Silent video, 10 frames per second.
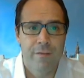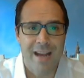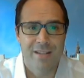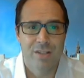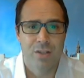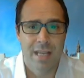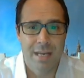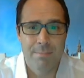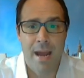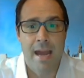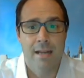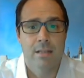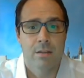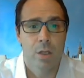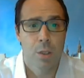factors that
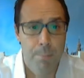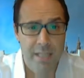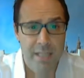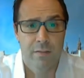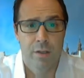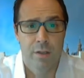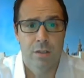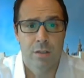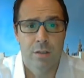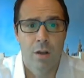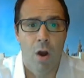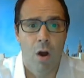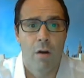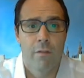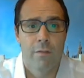impact the competitiveness
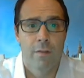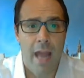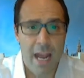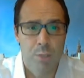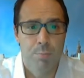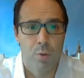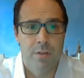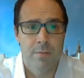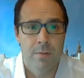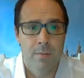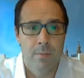of exports.